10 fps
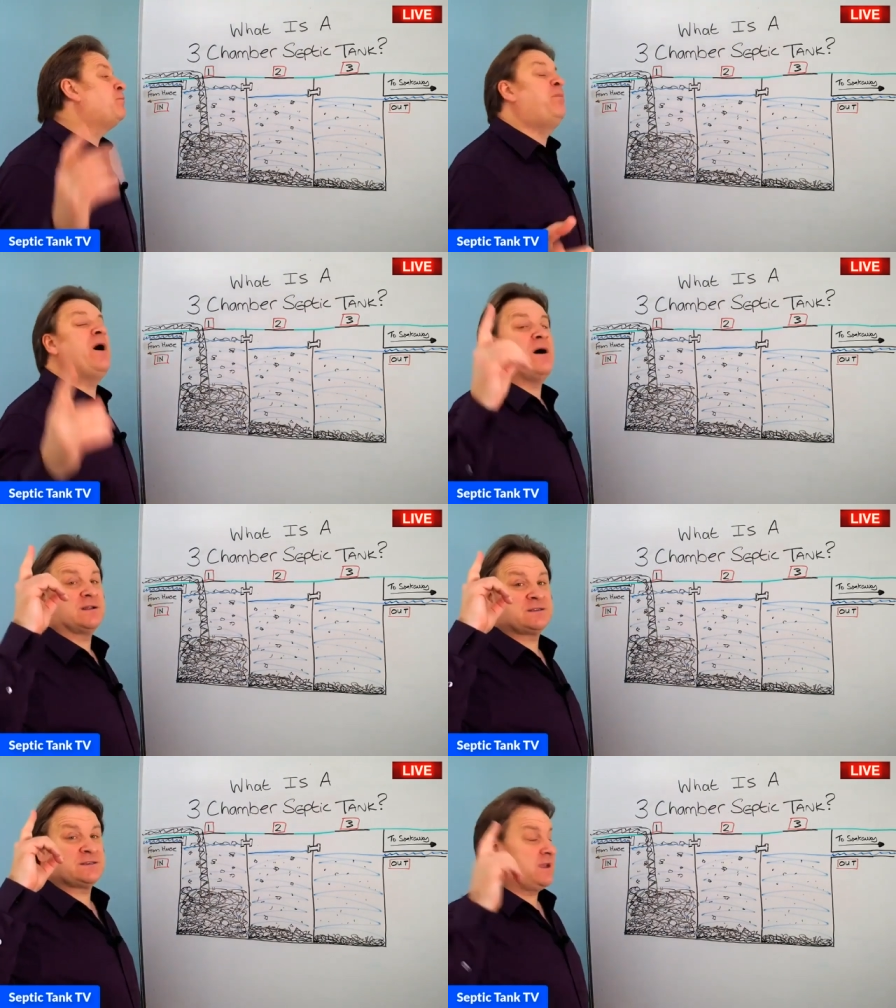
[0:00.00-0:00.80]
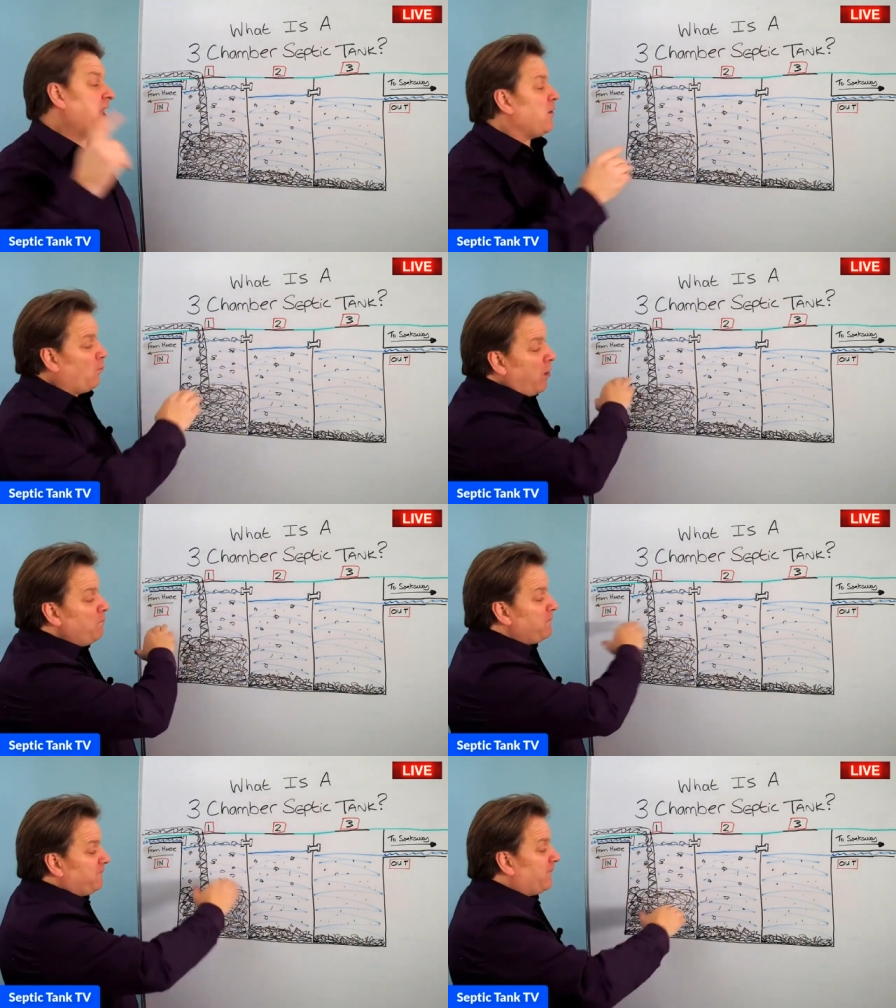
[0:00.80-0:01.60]
But it
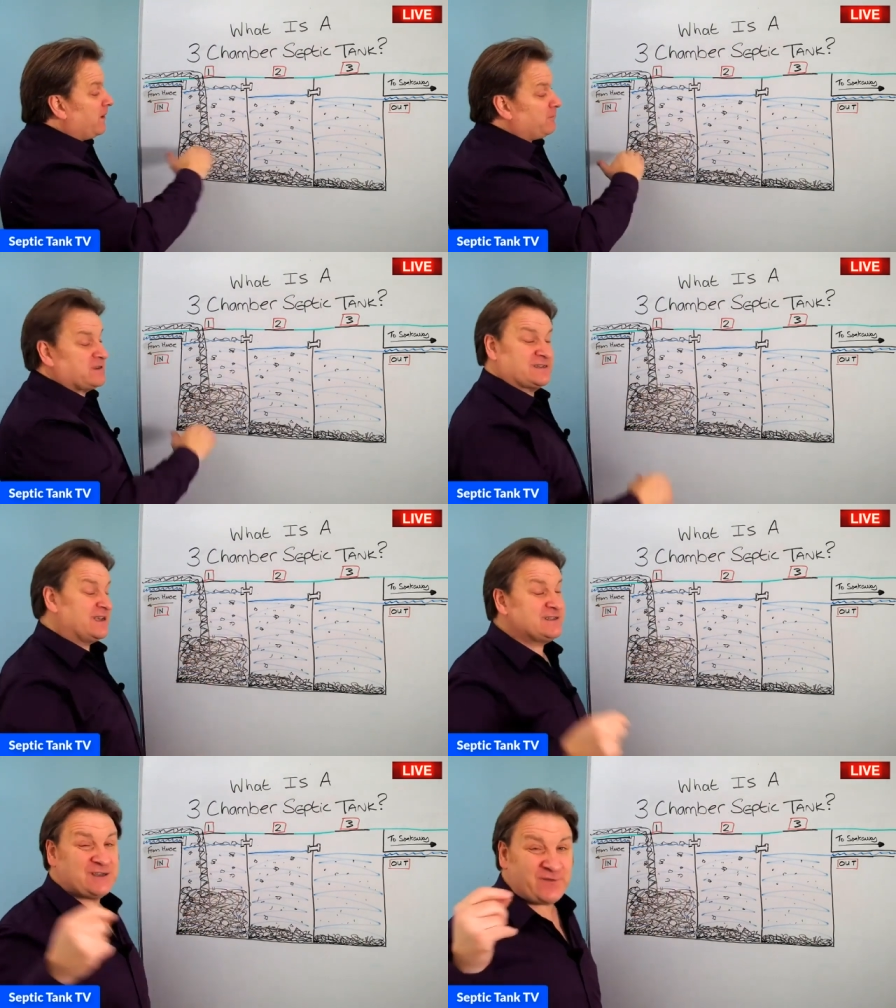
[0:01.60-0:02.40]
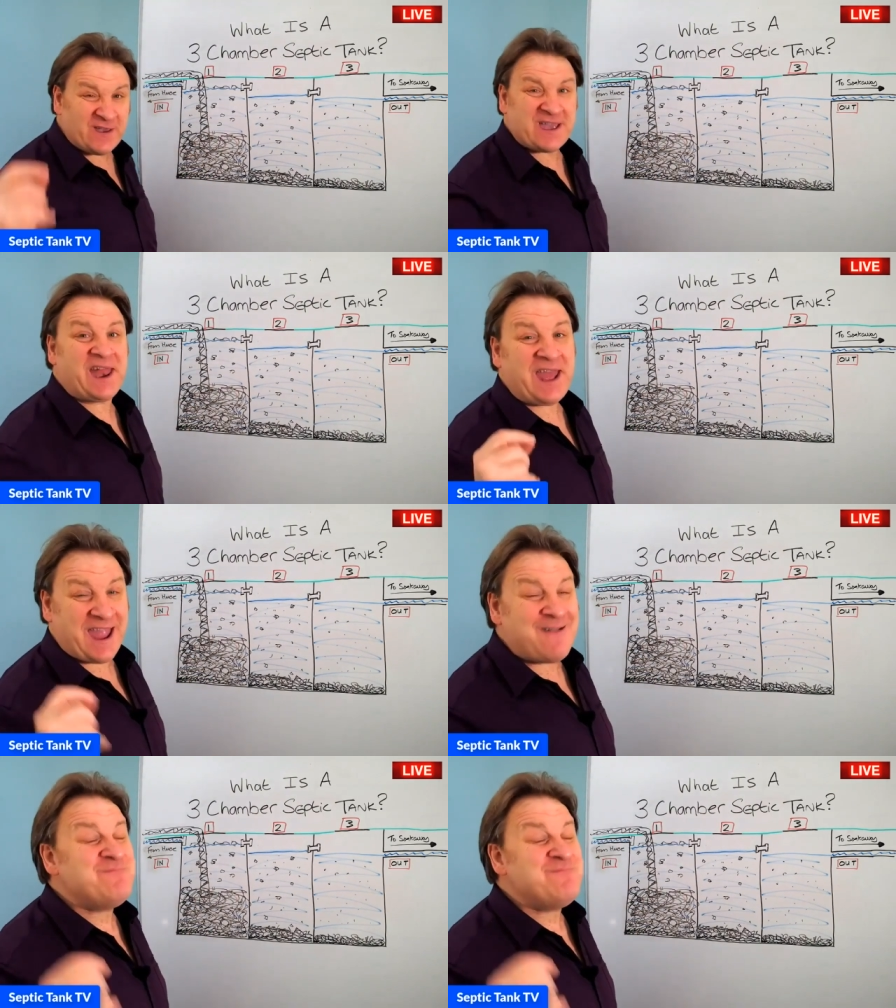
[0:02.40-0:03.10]
won't be full up with sludge if you get it